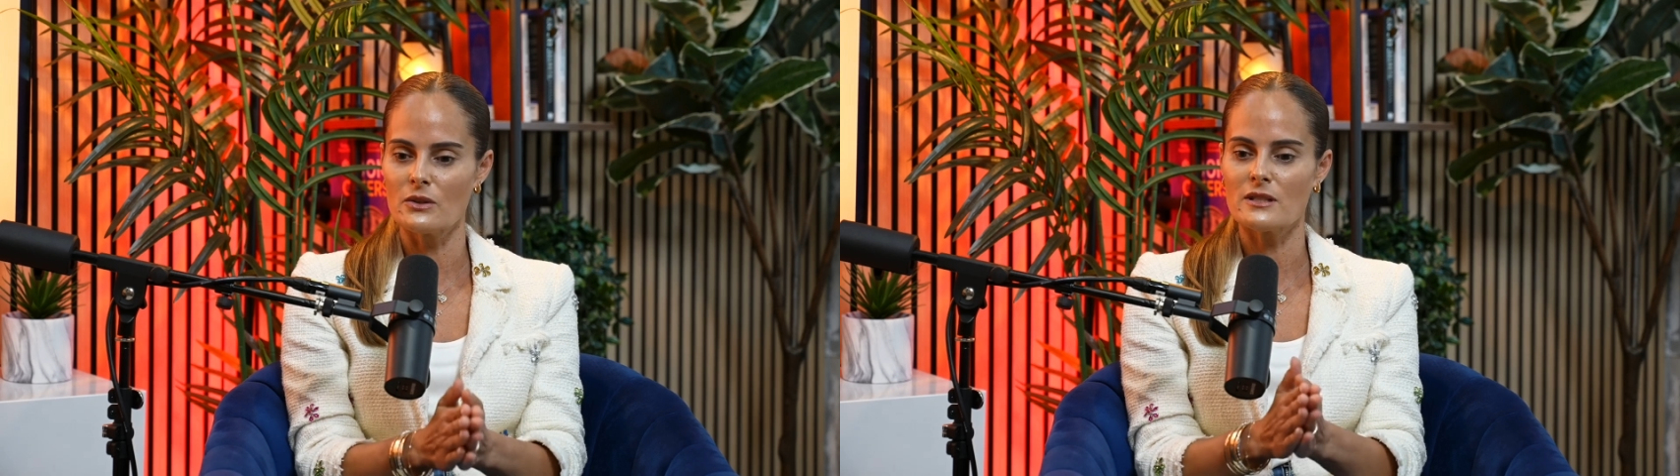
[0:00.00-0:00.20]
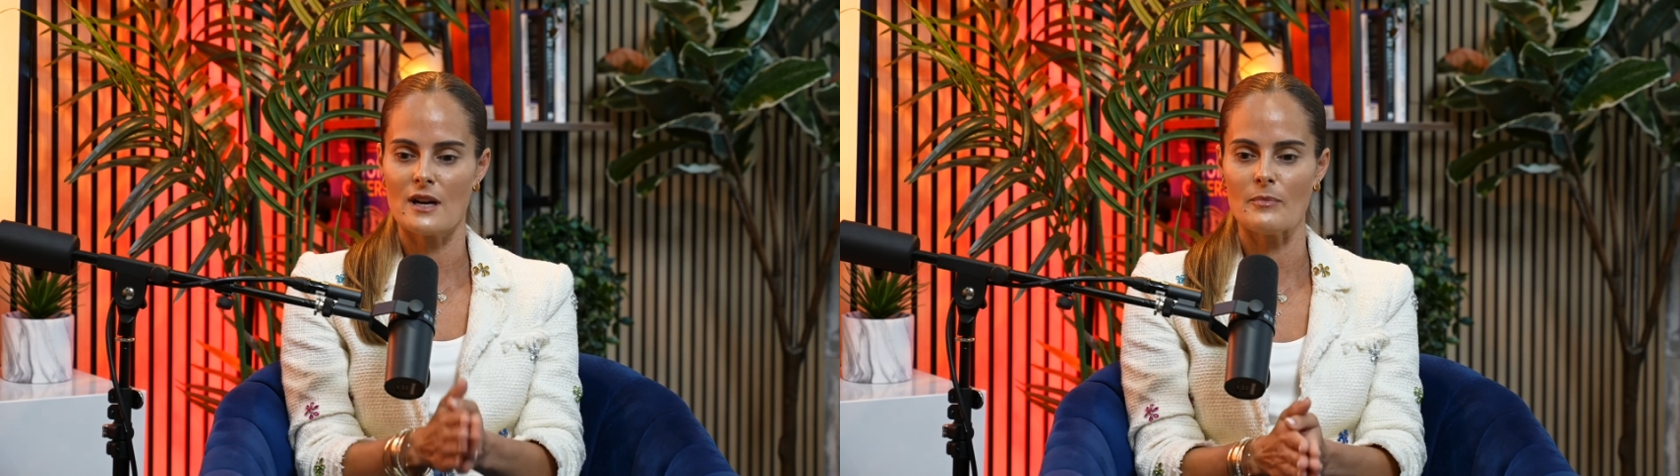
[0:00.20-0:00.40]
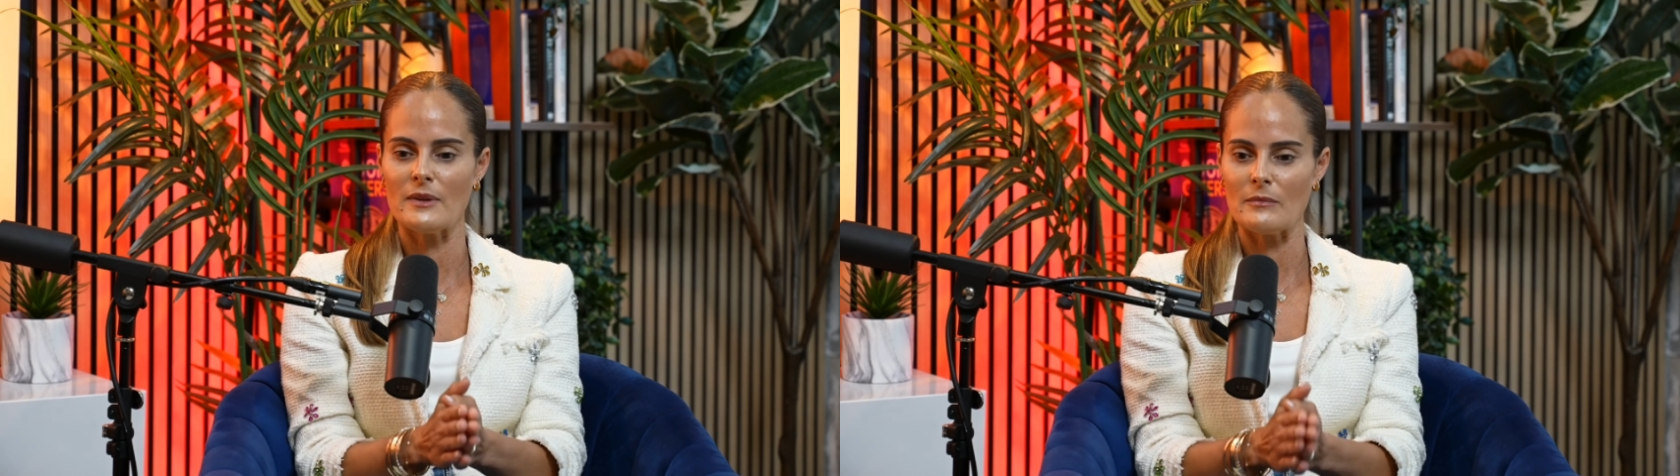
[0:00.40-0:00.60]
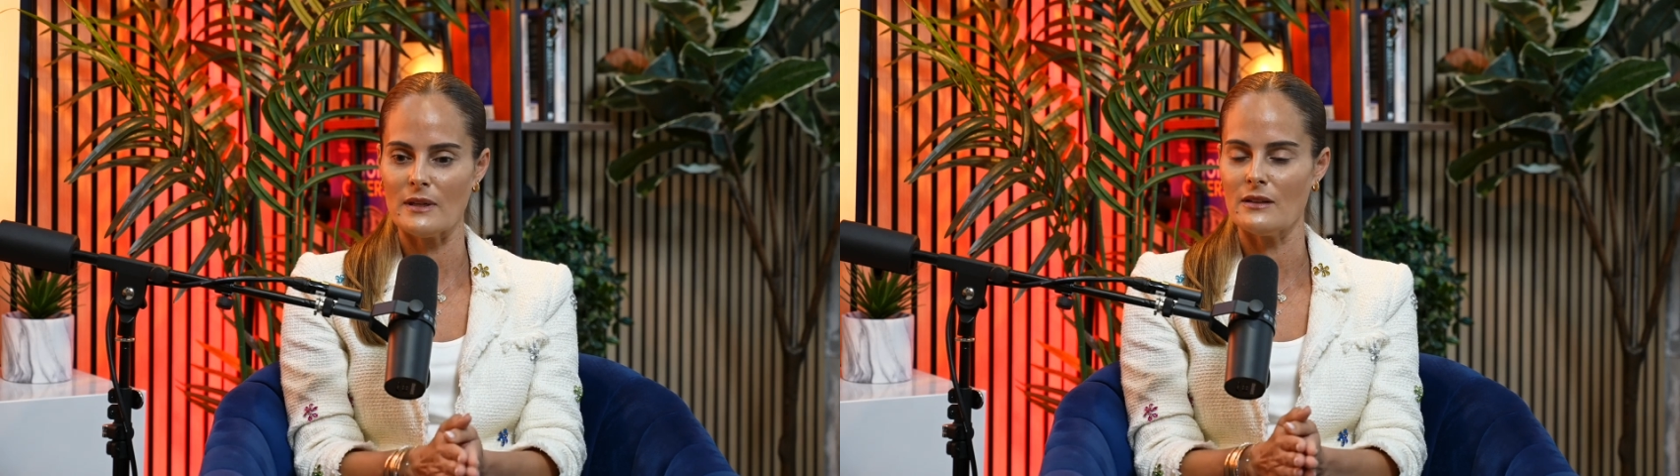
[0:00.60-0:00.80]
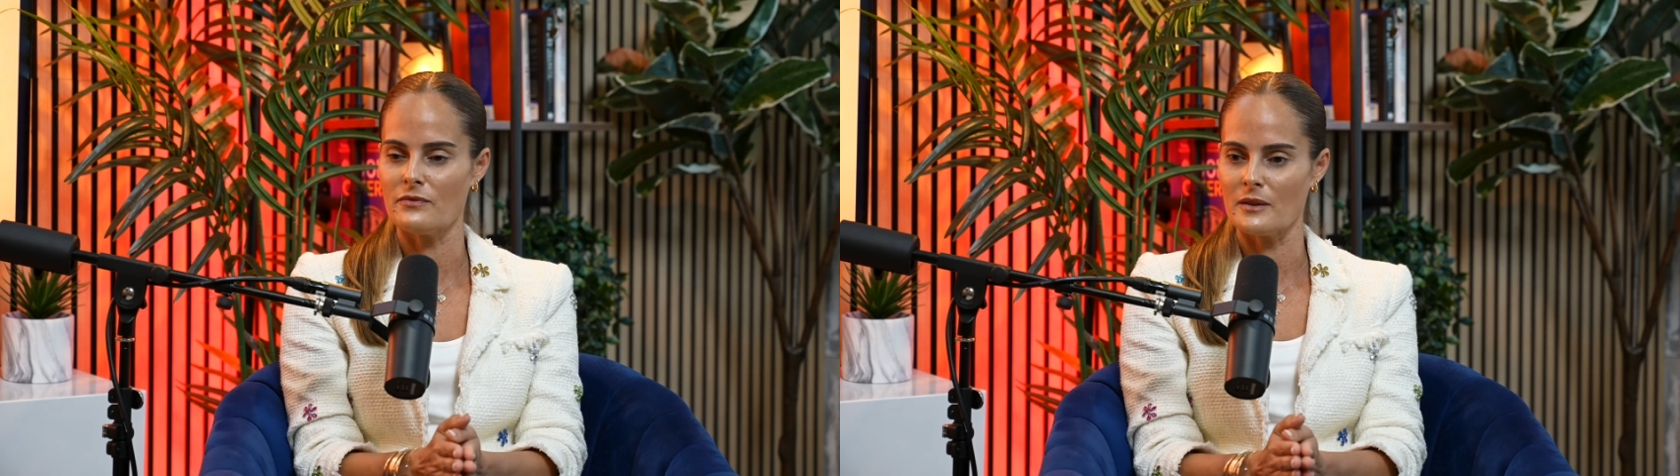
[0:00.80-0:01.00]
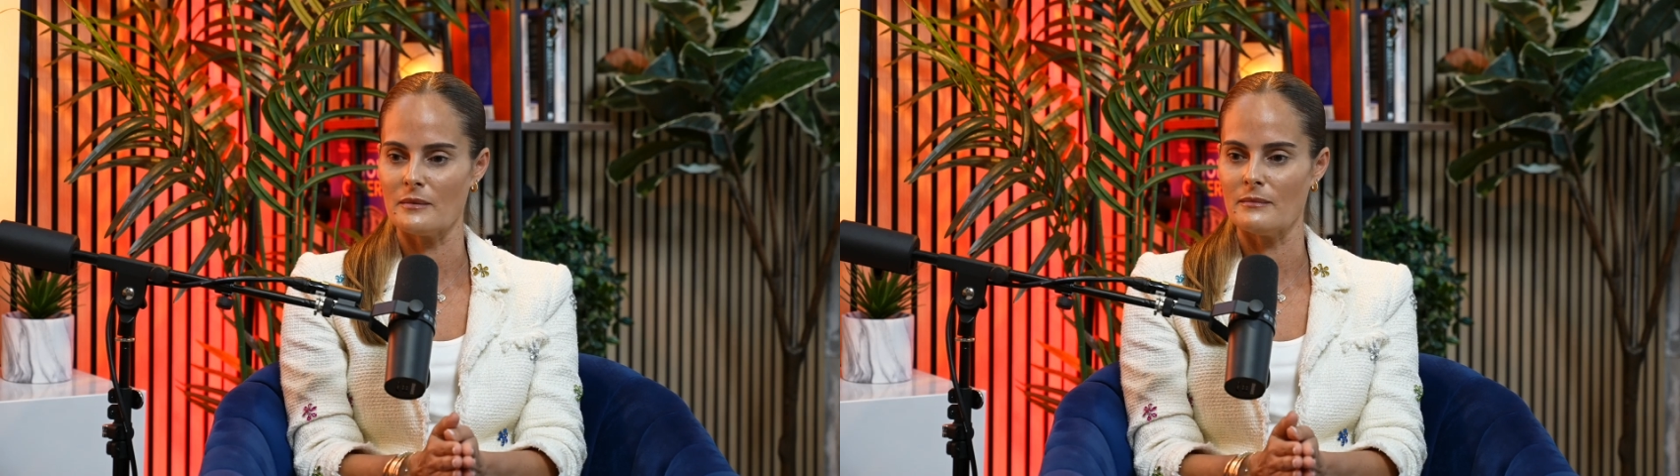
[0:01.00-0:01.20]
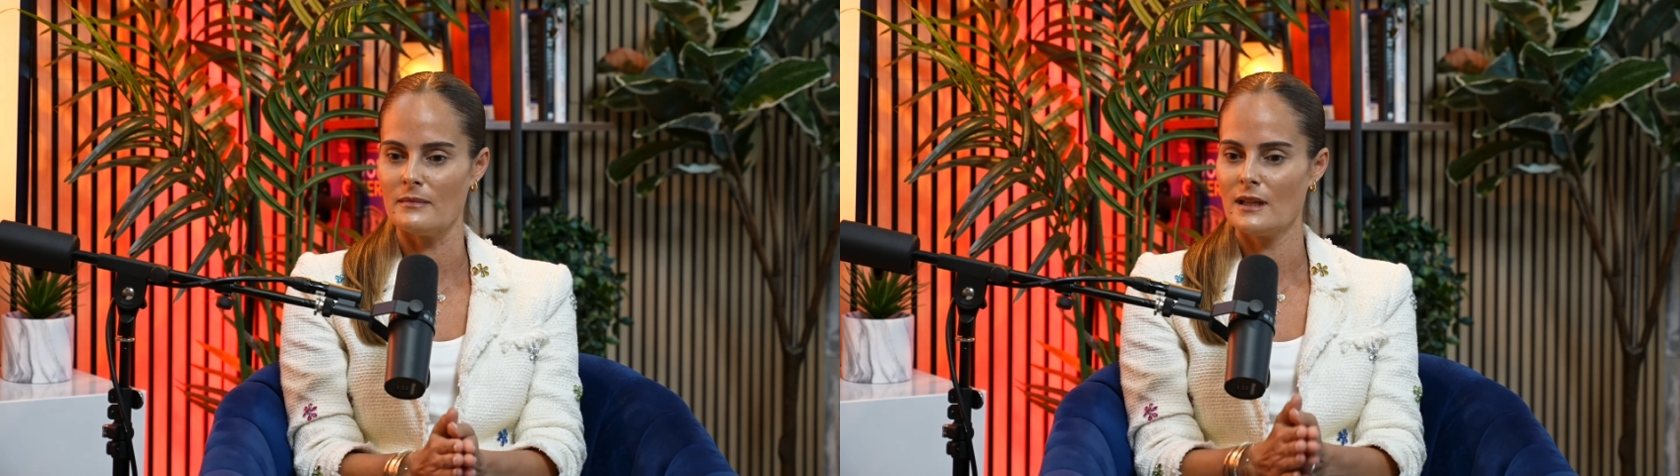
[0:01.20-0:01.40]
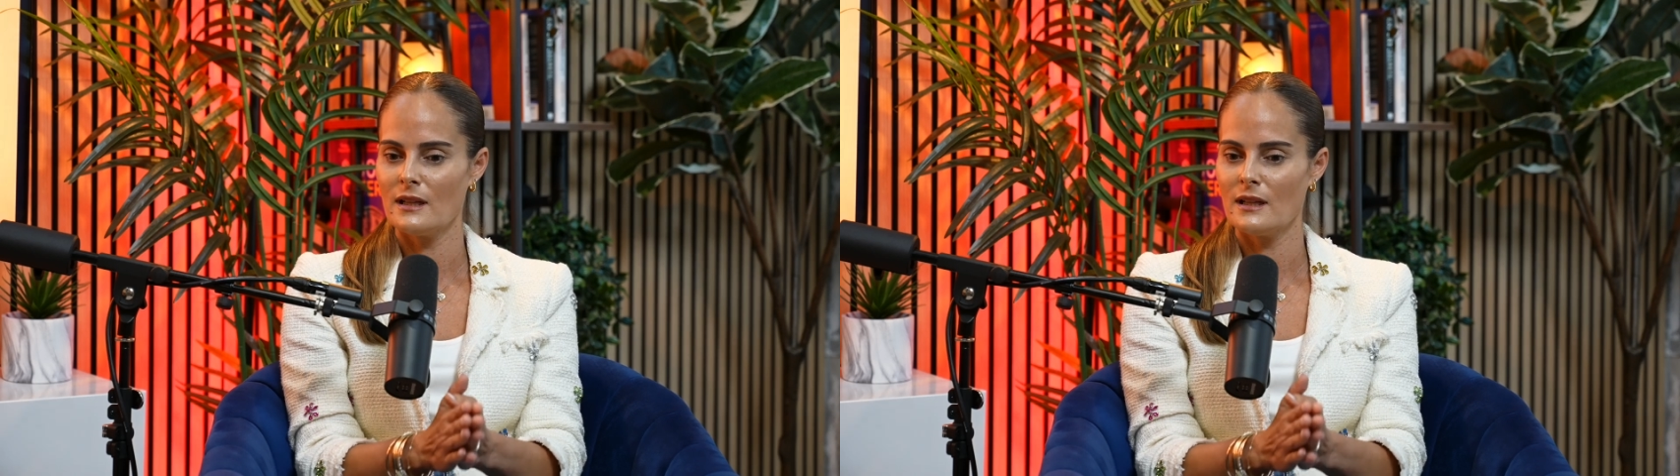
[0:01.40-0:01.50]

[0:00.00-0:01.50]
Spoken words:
stopping me from